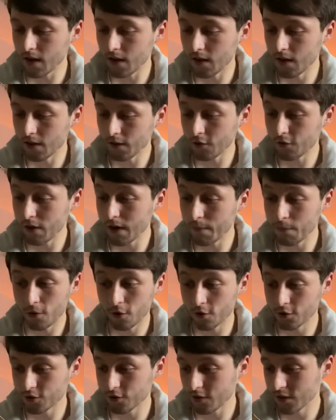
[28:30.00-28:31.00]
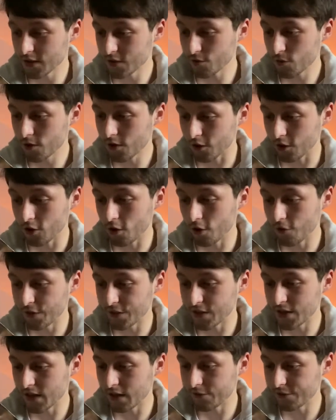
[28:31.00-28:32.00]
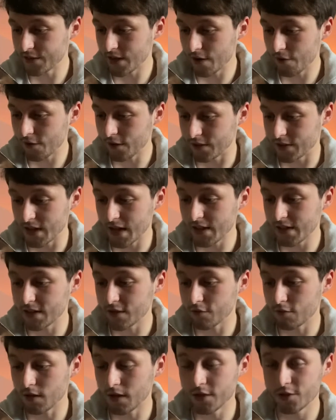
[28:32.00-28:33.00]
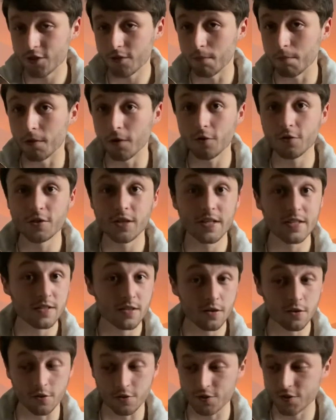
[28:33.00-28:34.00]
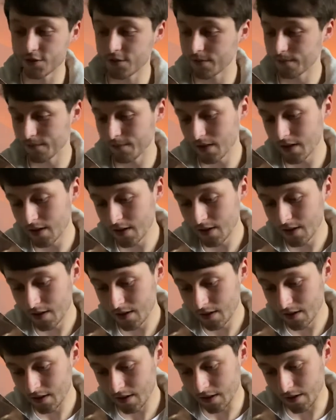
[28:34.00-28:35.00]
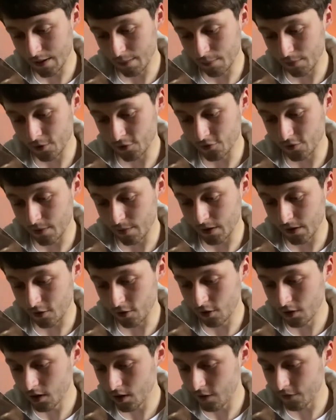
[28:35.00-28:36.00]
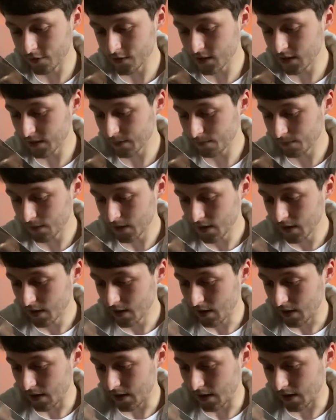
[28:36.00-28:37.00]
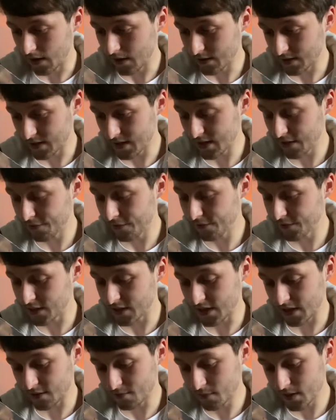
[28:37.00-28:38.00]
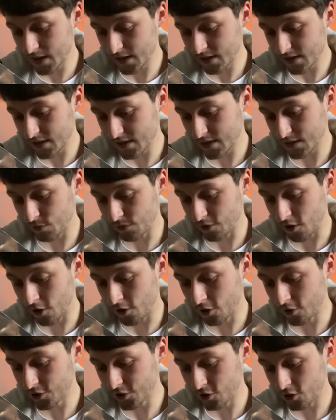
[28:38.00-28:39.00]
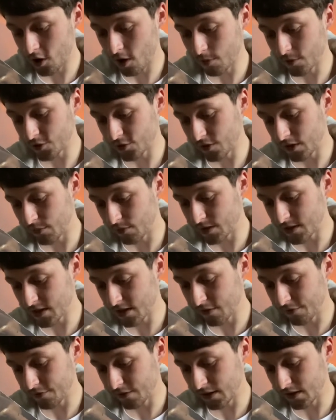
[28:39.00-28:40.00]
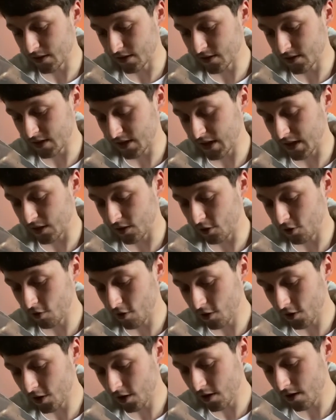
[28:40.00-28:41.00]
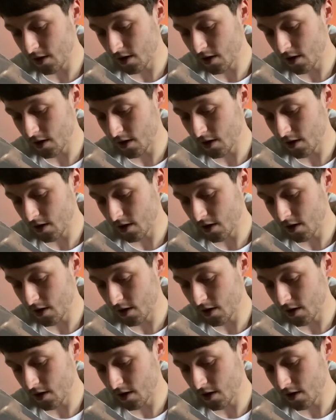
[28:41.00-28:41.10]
Great poster on this one, a gory tale of terror, death his religion, blood his lust. In blood-dripping colour, obviously. As I say, 56 minutes. We've got an audio commentary with Cinephire's Keith Crocker.